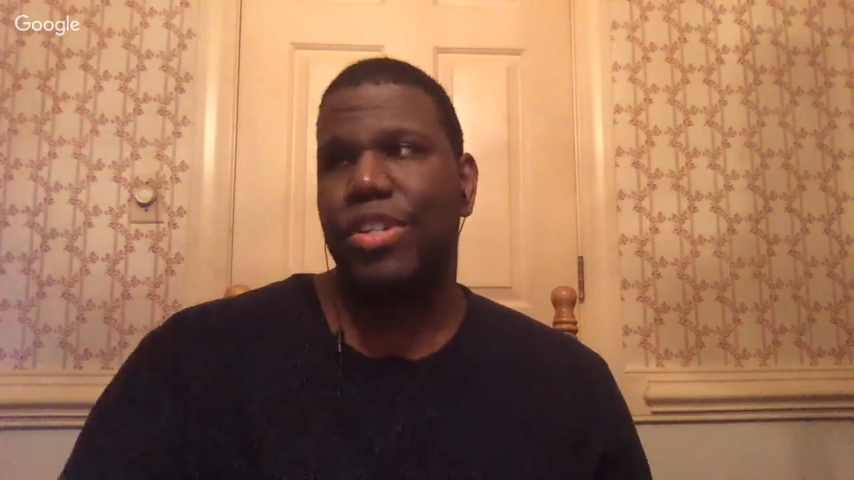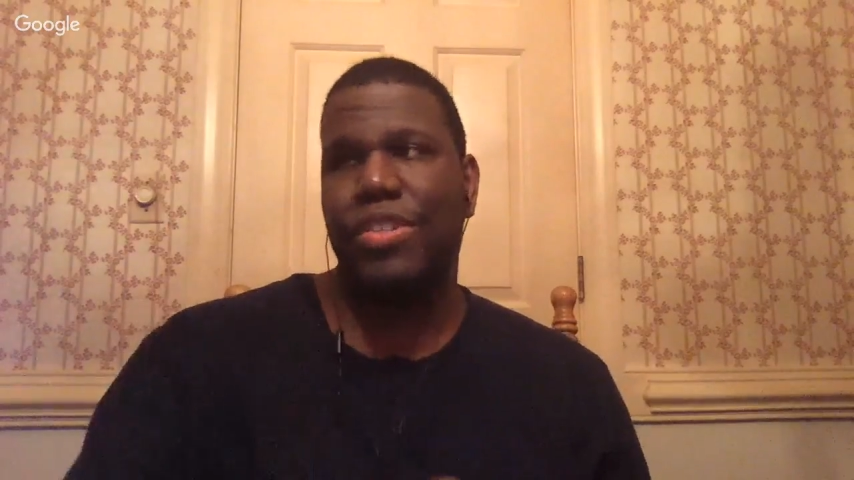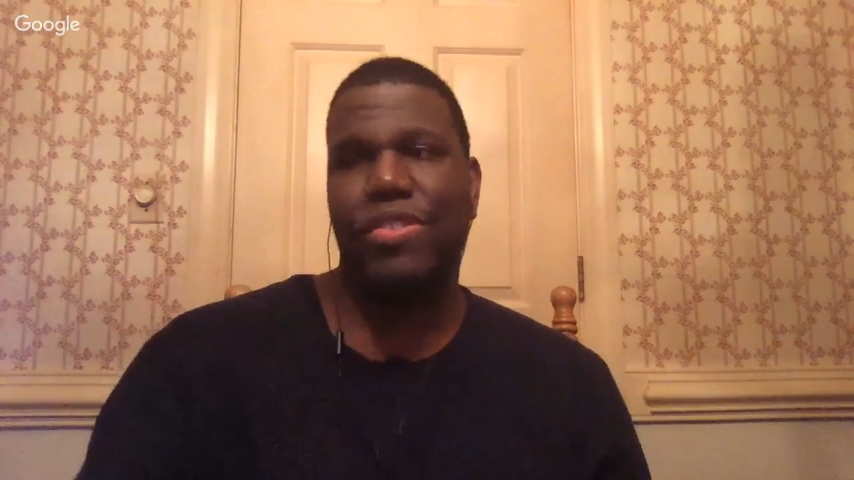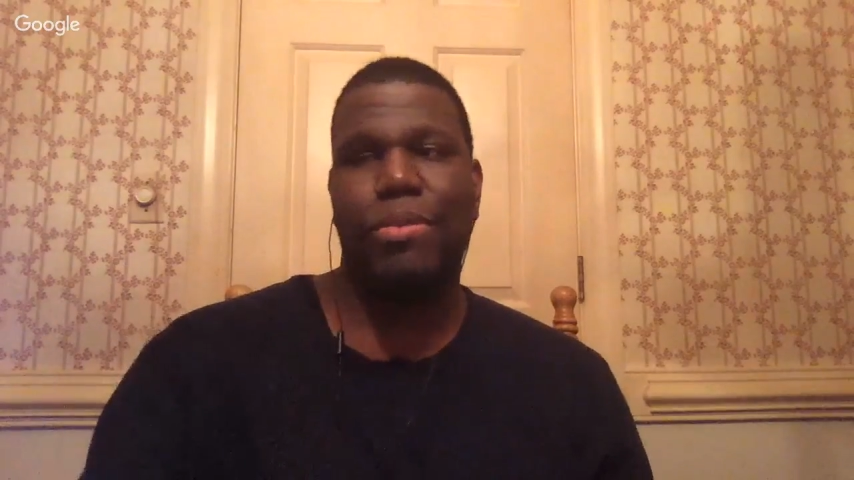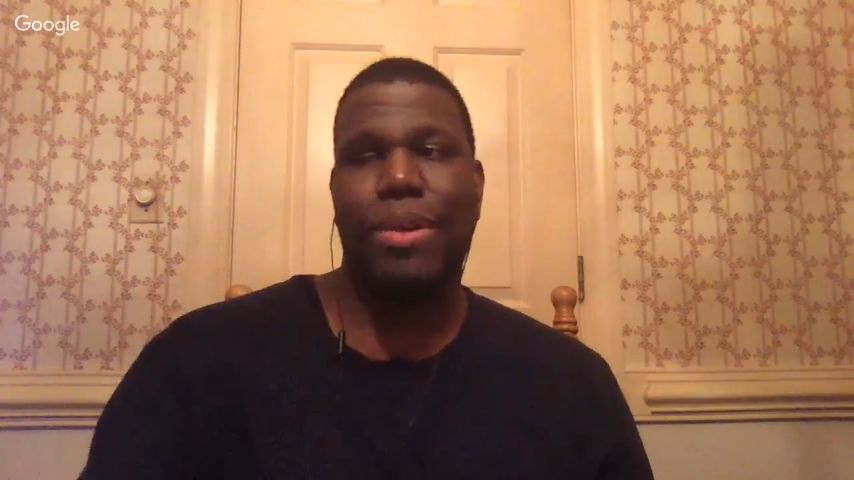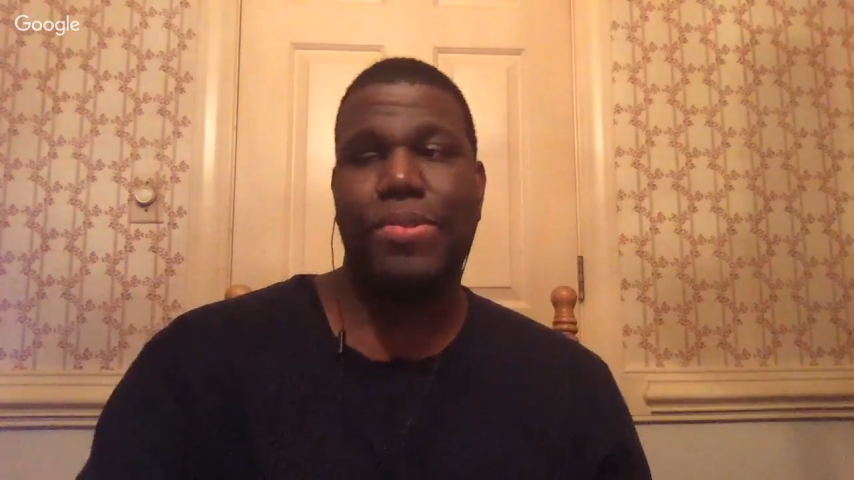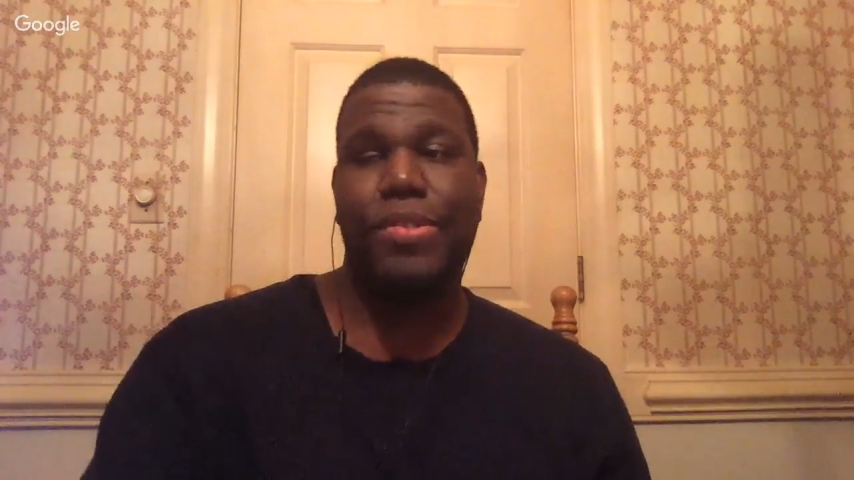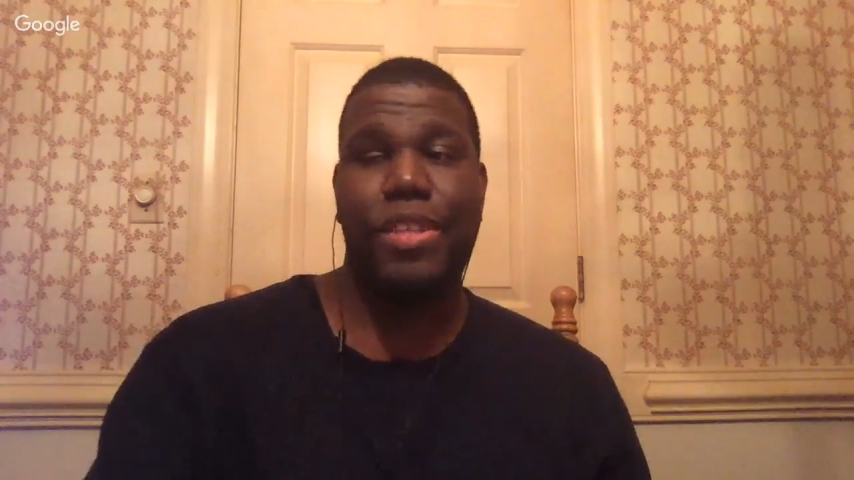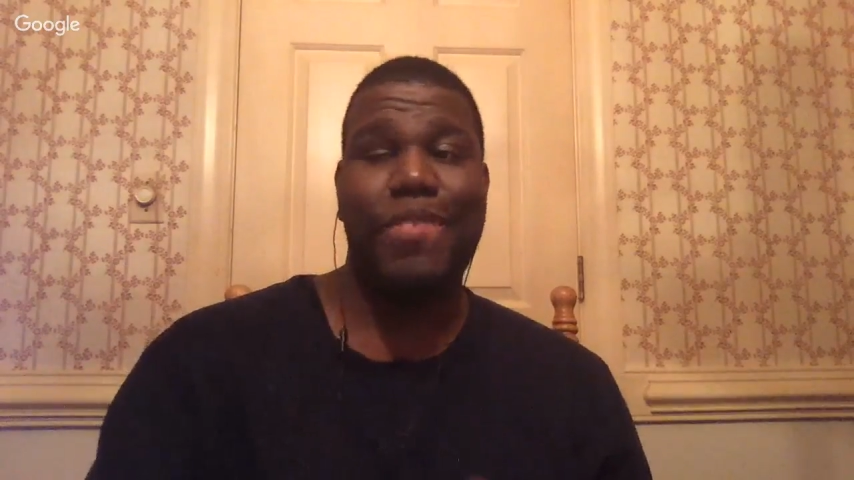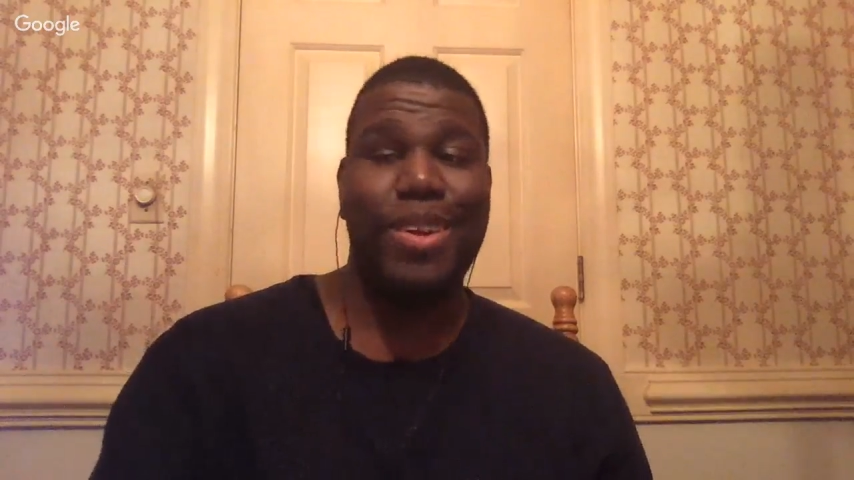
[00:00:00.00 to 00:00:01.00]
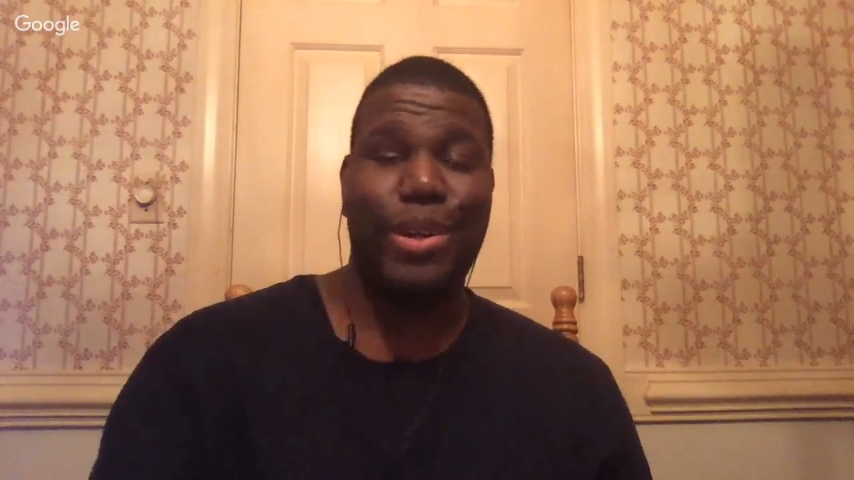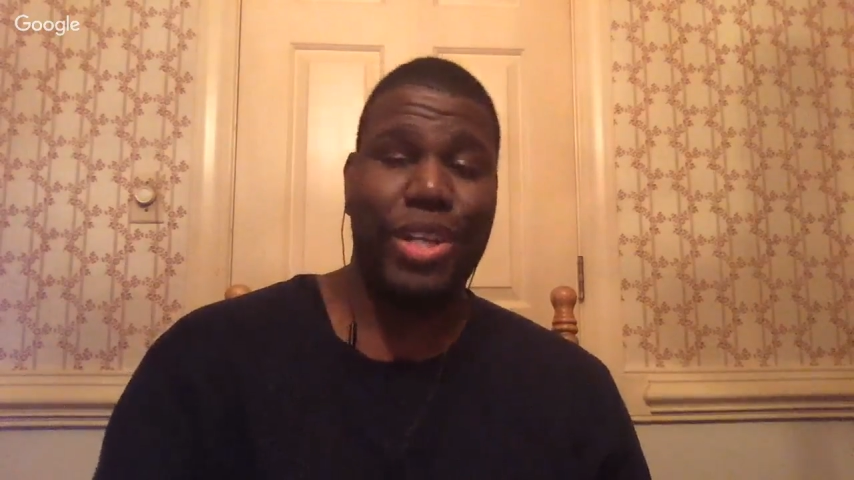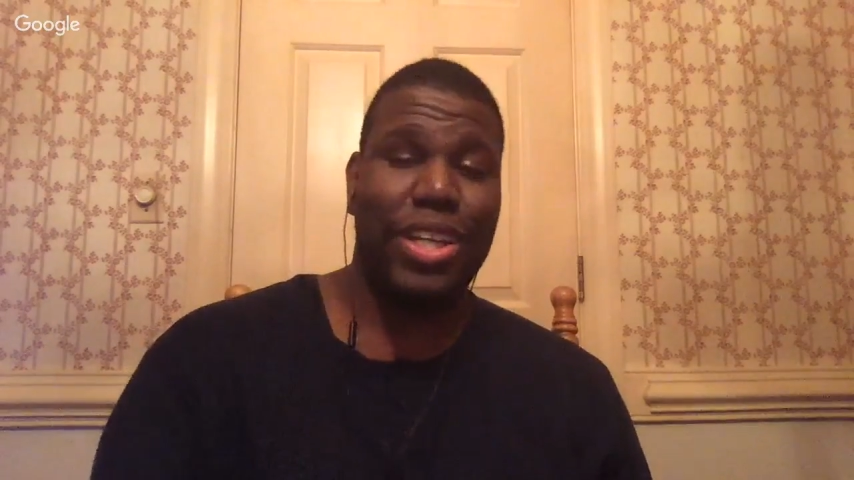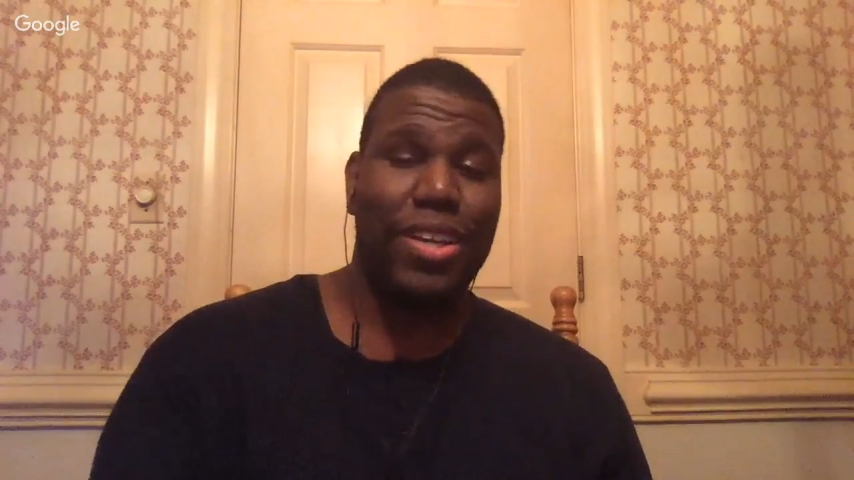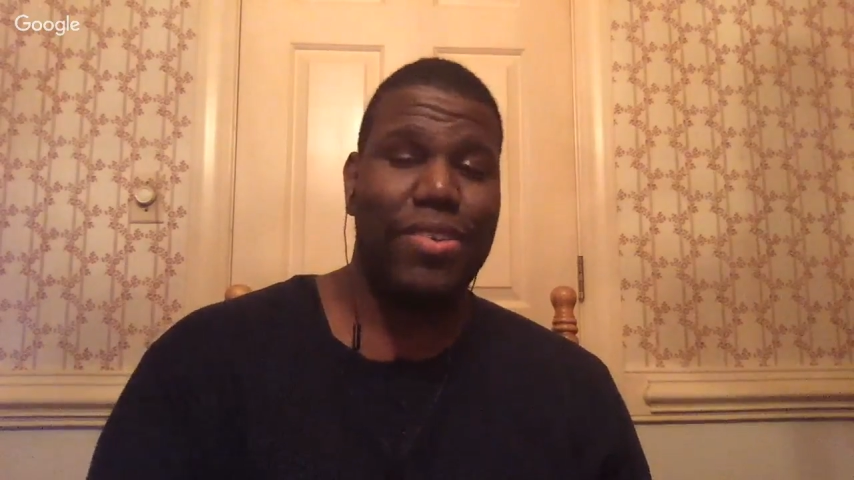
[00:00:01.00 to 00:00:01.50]
she's lived about 700
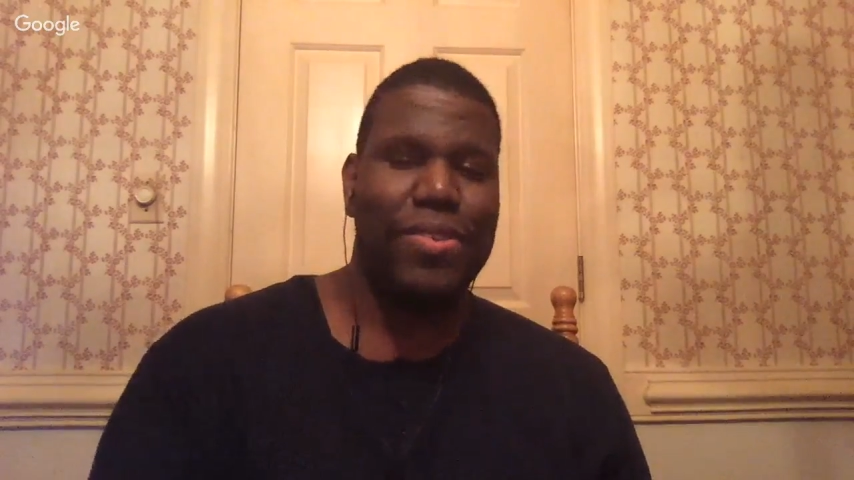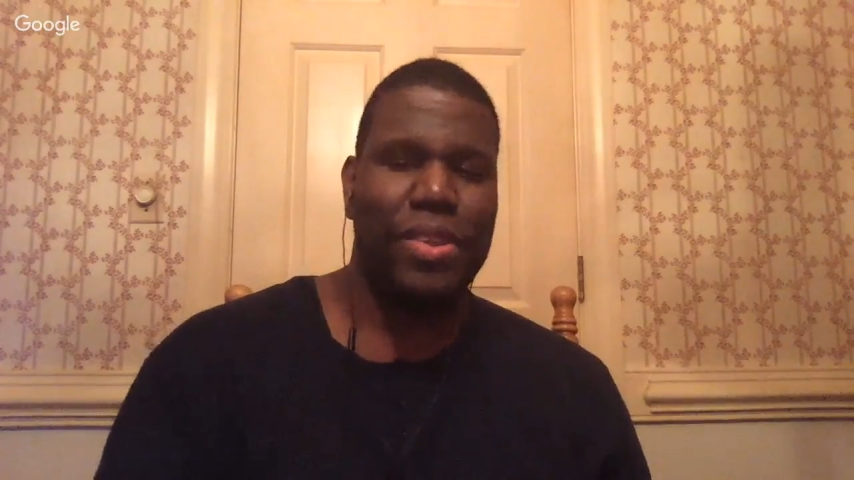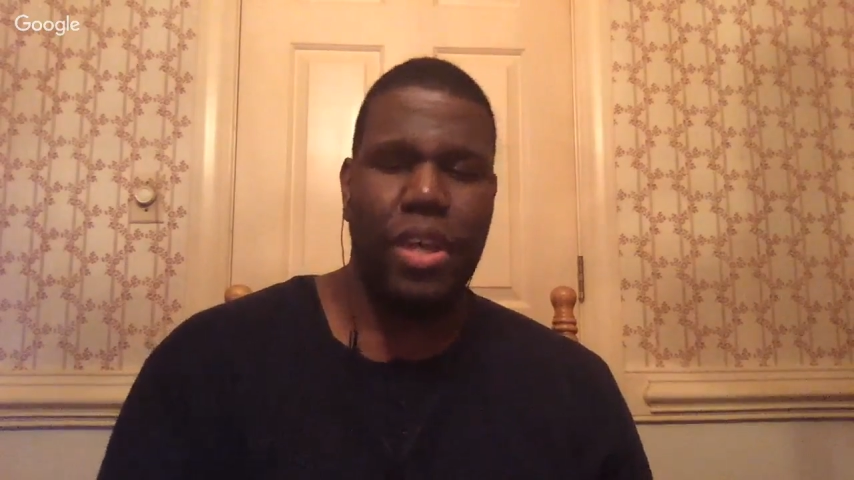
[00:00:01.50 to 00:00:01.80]
years.